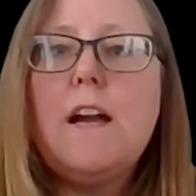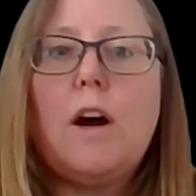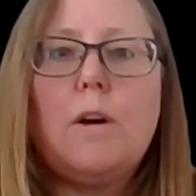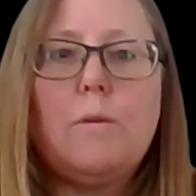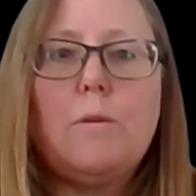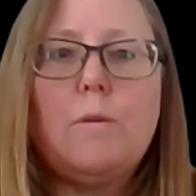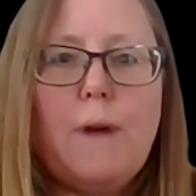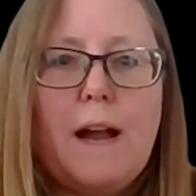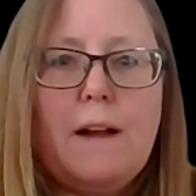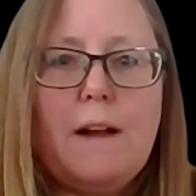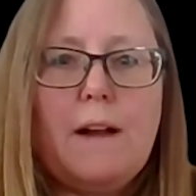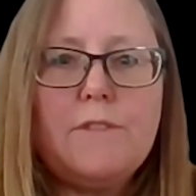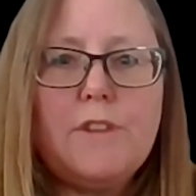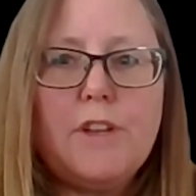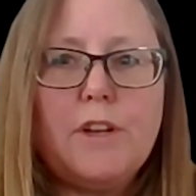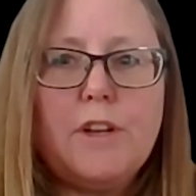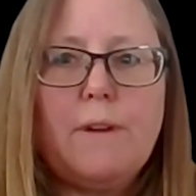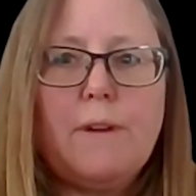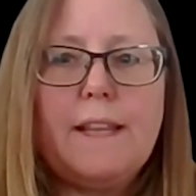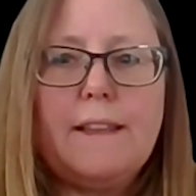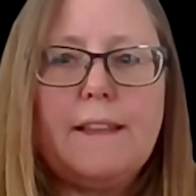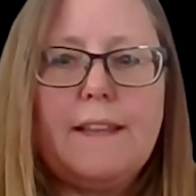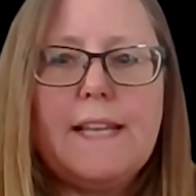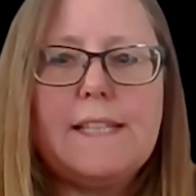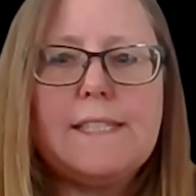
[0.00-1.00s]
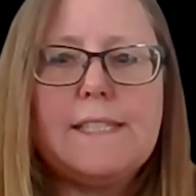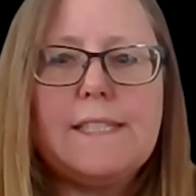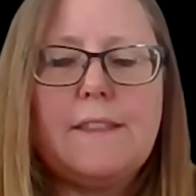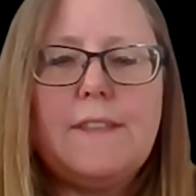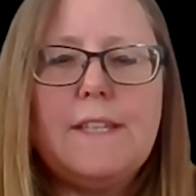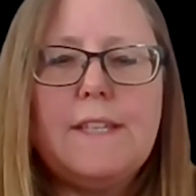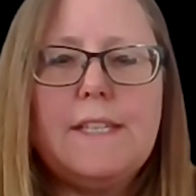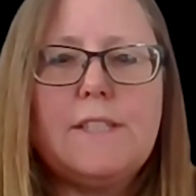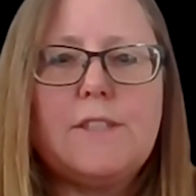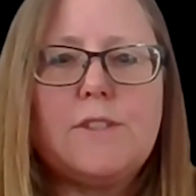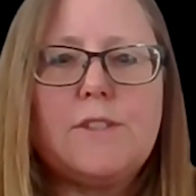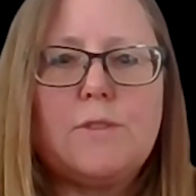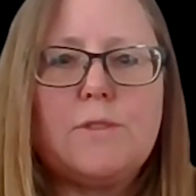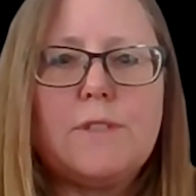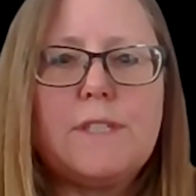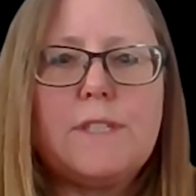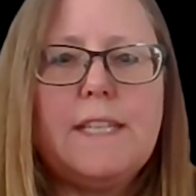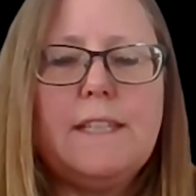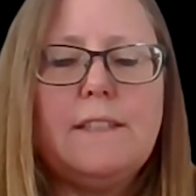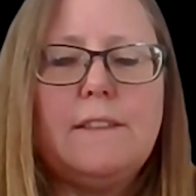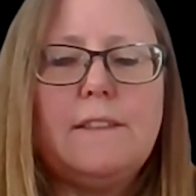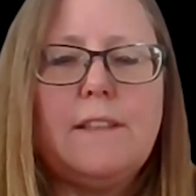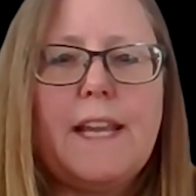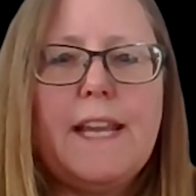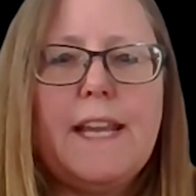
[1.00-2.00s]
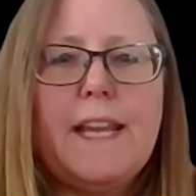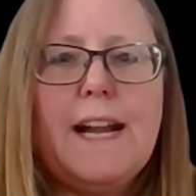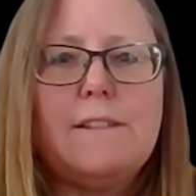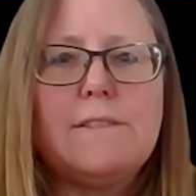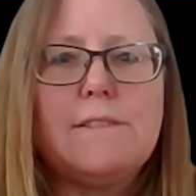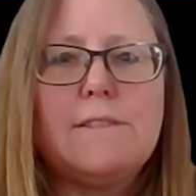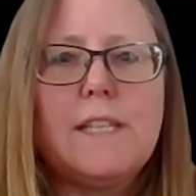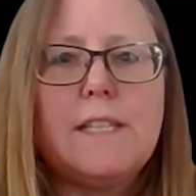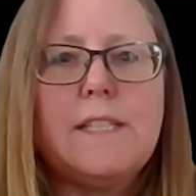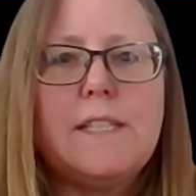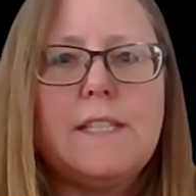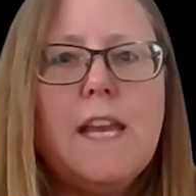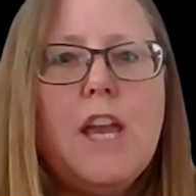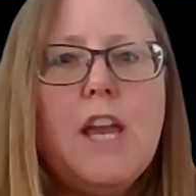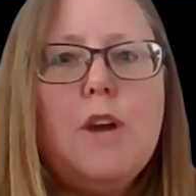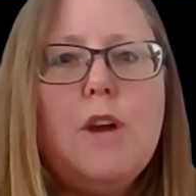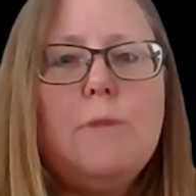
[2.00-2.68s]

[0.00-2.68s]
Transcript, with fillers: around the Great Lakes at these 13 lighthouses.